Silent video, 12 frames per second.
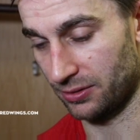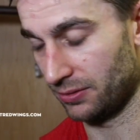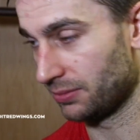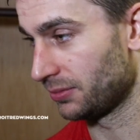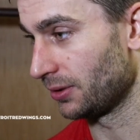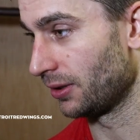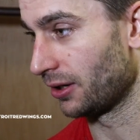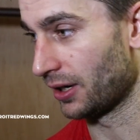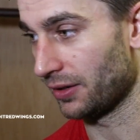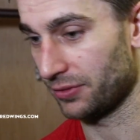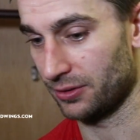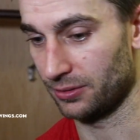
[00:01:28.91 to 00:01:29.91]
too long
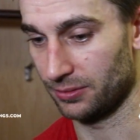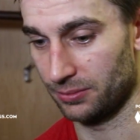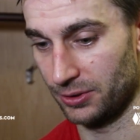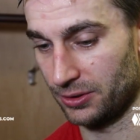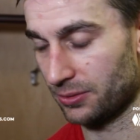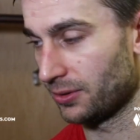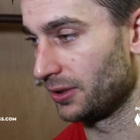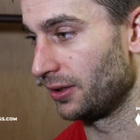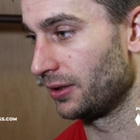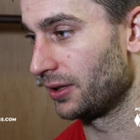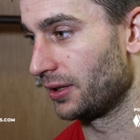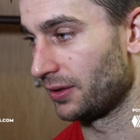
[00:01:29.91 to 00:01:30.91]
after, we scored in
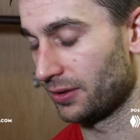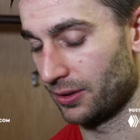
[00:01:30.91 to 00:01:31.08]
the other end.